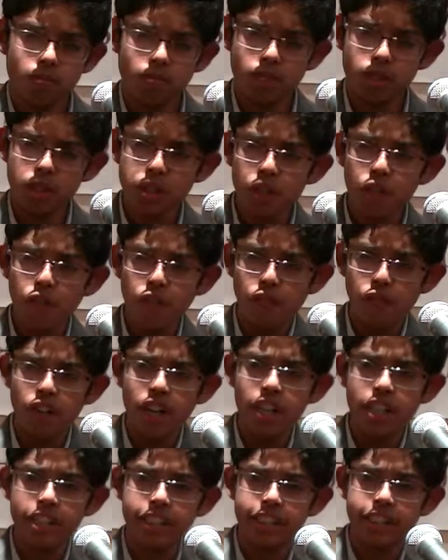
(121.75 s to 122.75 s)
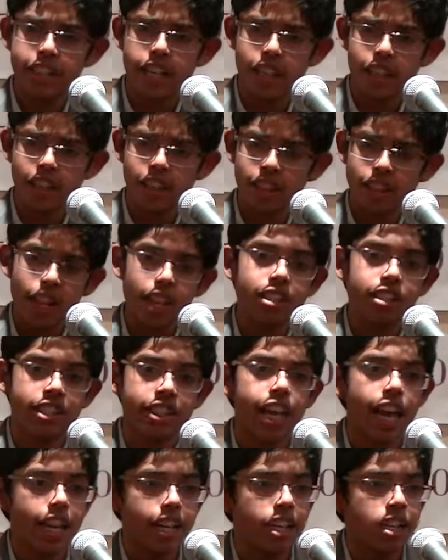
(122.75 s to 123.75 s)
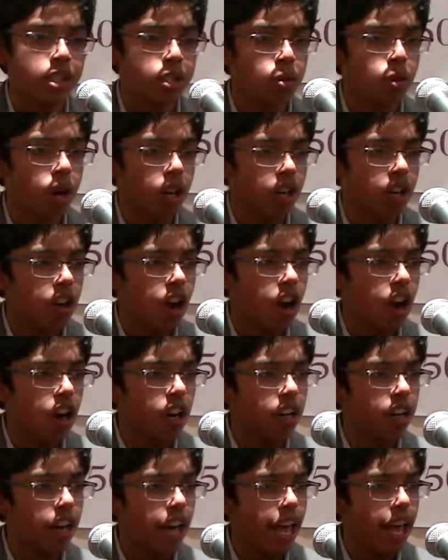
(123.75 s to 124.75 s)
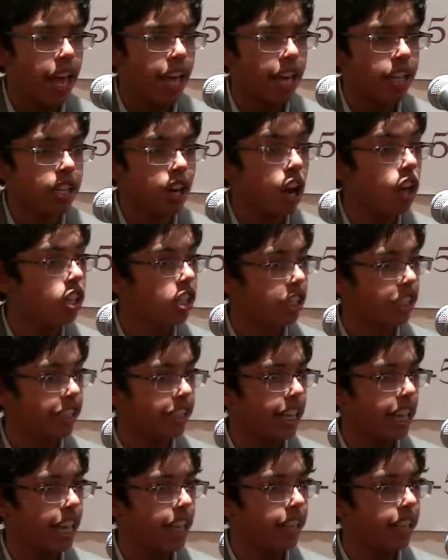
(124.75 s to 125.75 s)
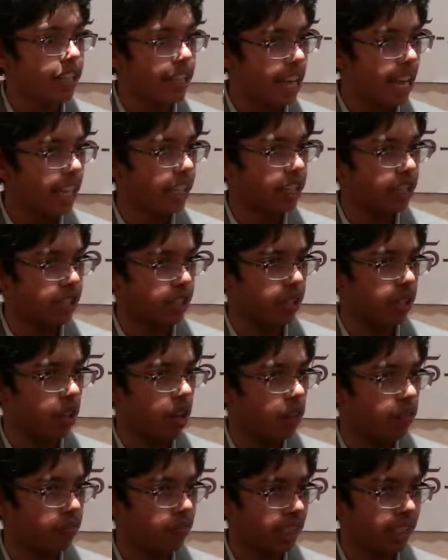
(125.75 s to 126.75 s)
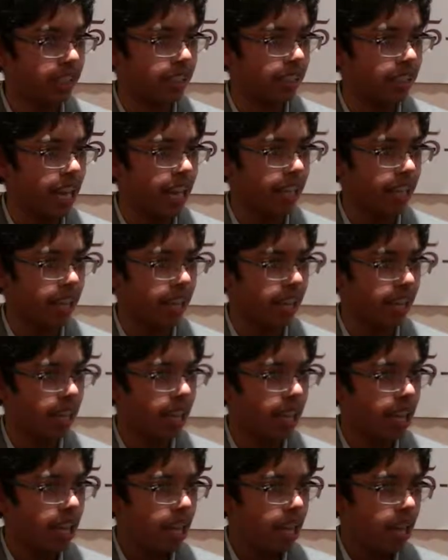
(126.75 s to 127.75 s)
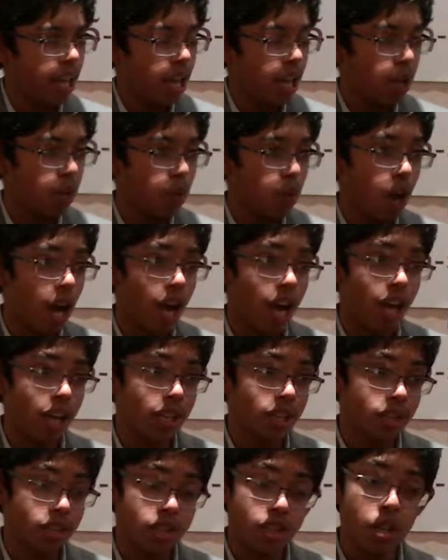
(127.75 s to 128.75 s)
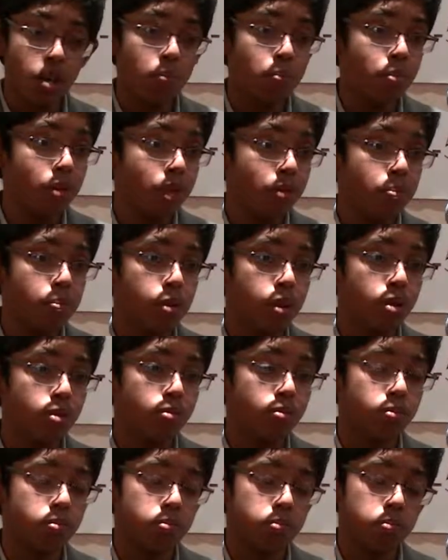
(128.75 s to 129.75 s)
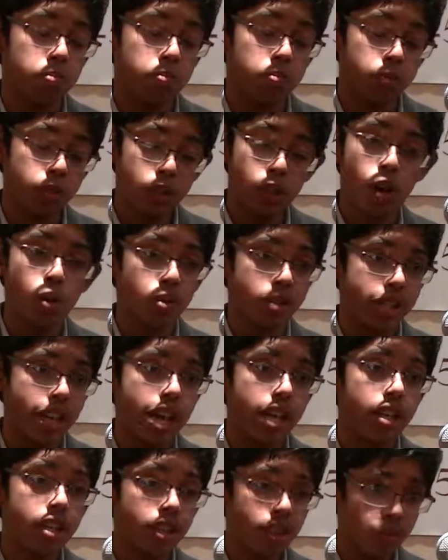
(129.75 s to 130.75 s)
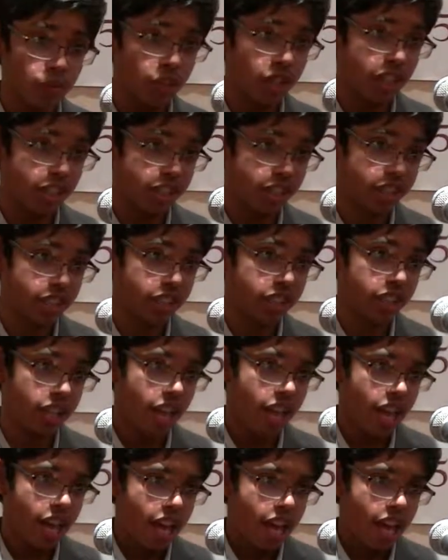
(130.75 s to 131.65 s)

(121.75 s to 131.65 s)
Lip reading: So first, let's get into our car and understand the nature of risk-taking and why some people don't take risks.